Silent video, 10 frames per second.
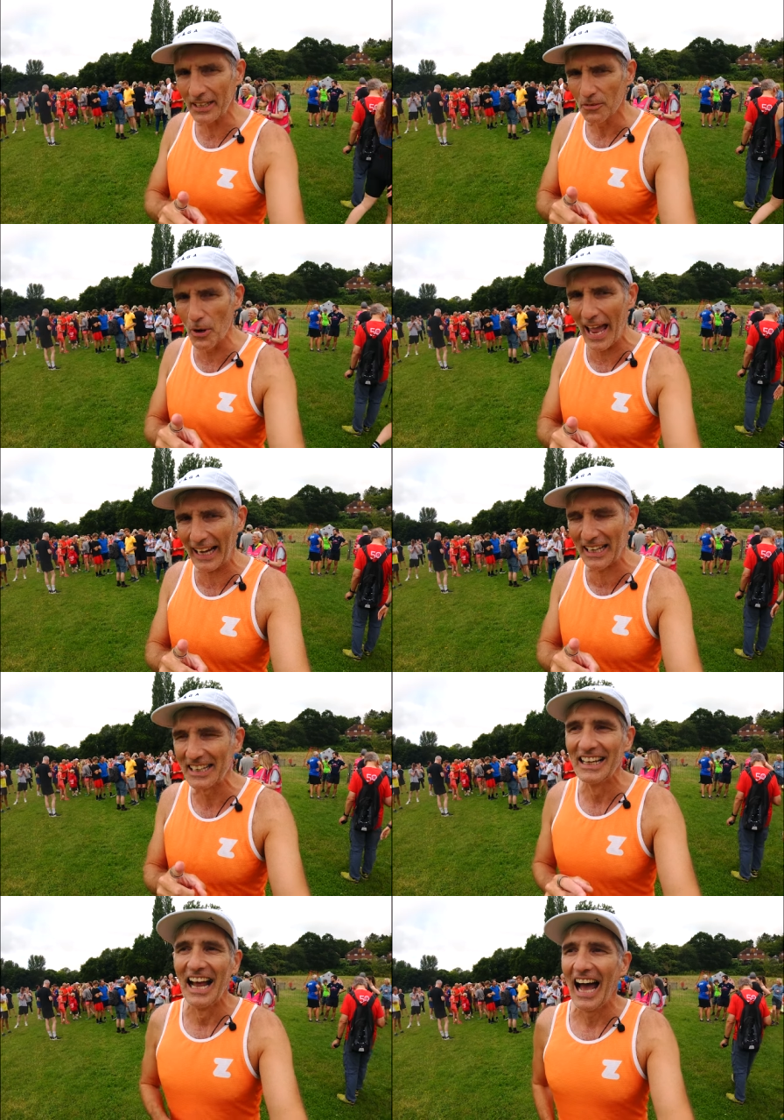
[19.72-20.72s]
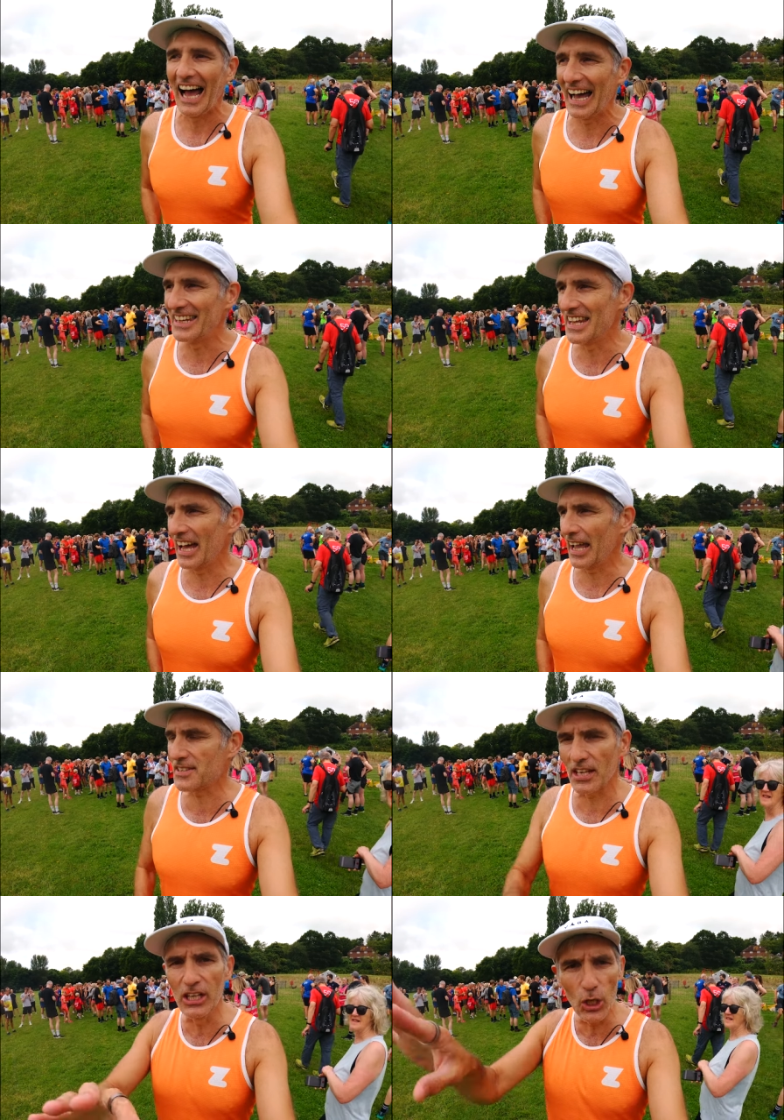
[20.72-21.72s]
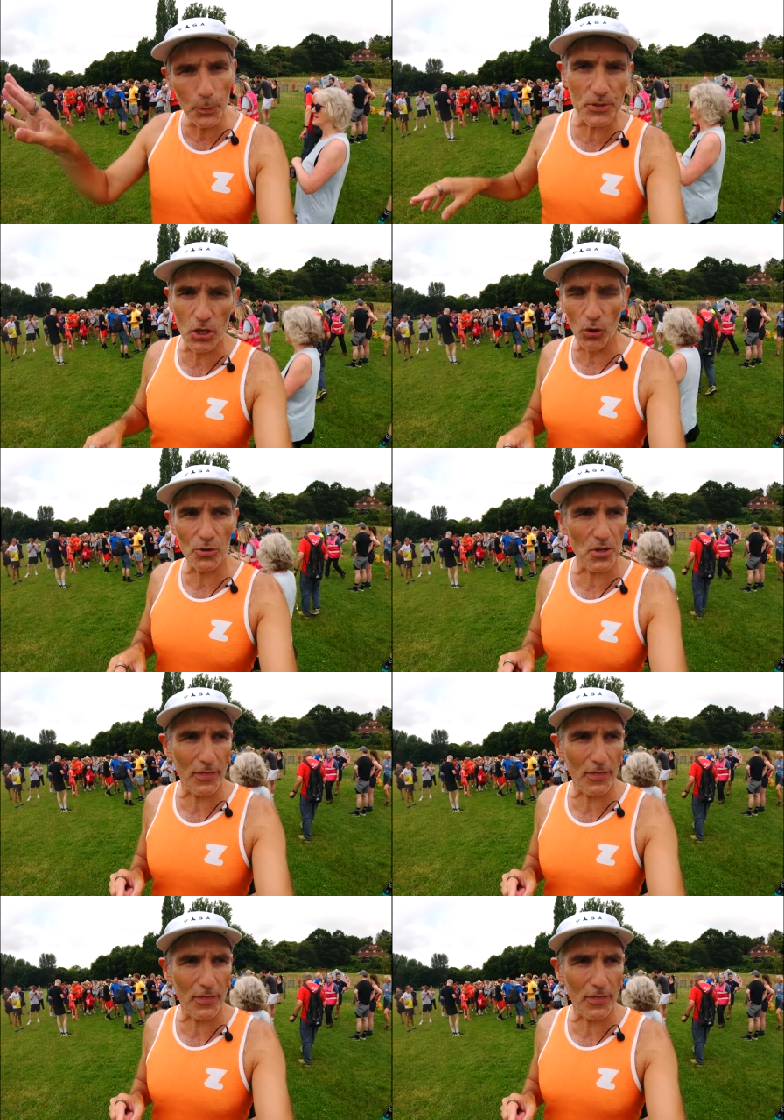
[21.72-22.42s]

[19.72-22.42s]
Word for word: Rec, and uh, it's a looped course.